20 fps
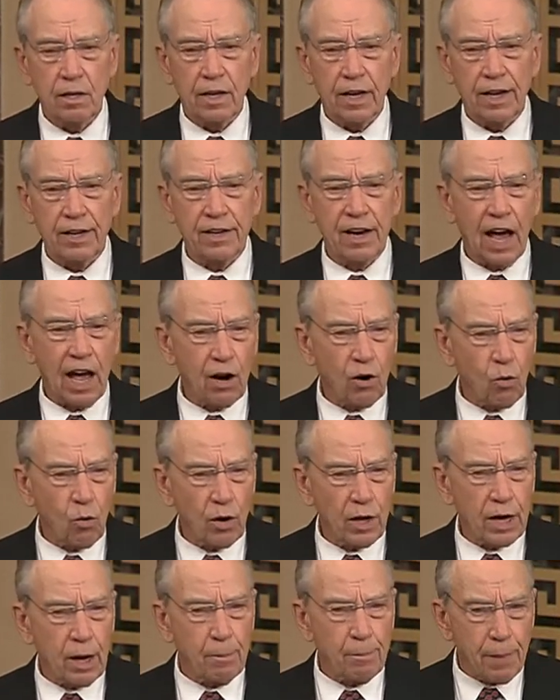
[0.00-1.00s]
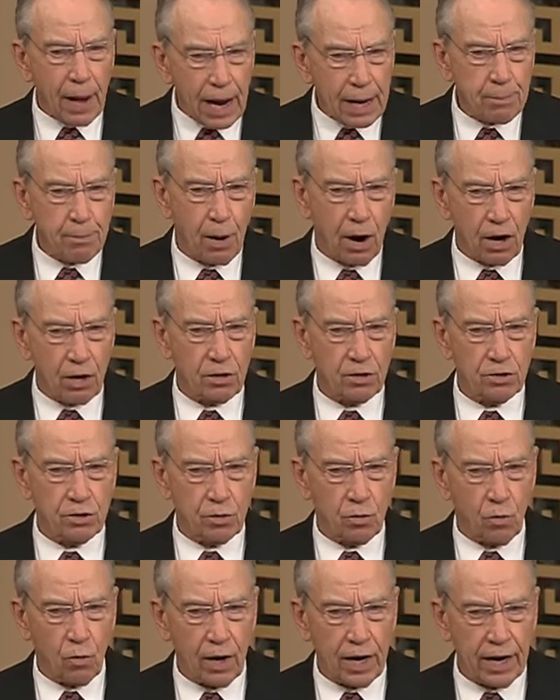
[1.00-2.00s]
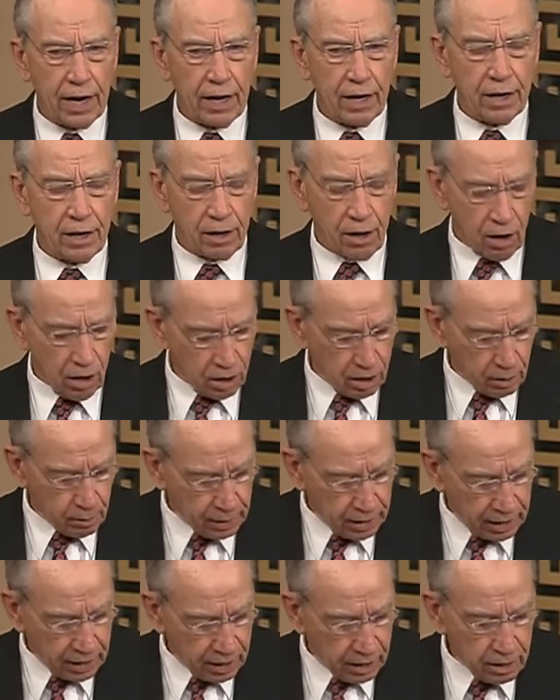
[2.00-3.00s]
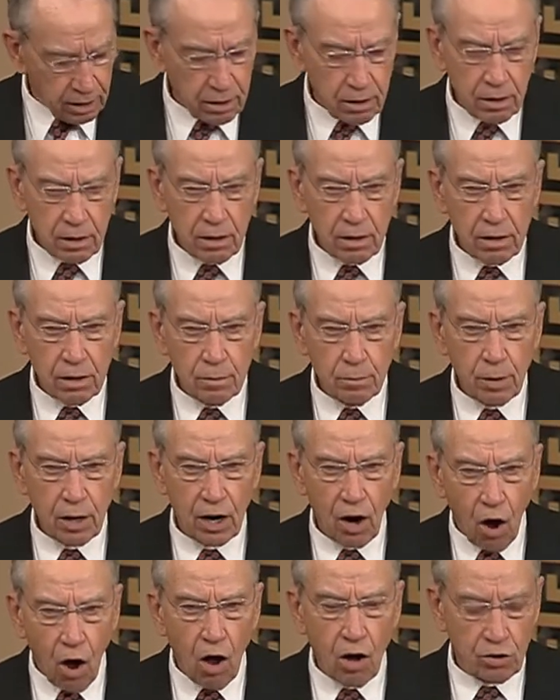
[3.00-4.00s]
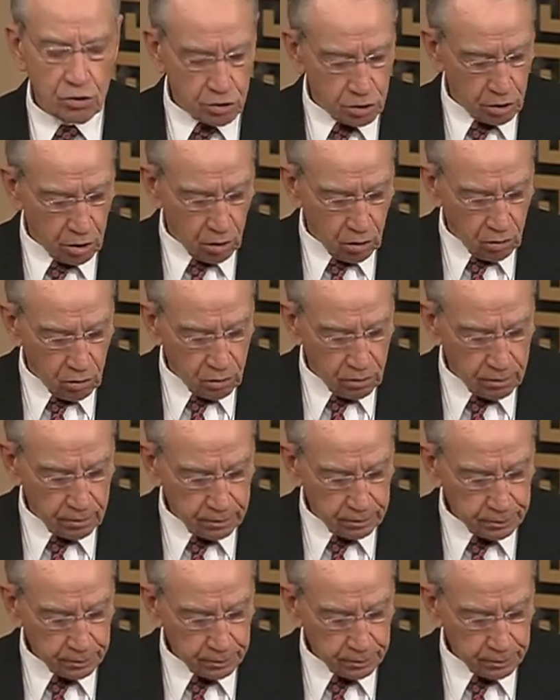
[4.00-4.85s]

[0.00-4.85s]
in not only a bipartisan way in our committee, but also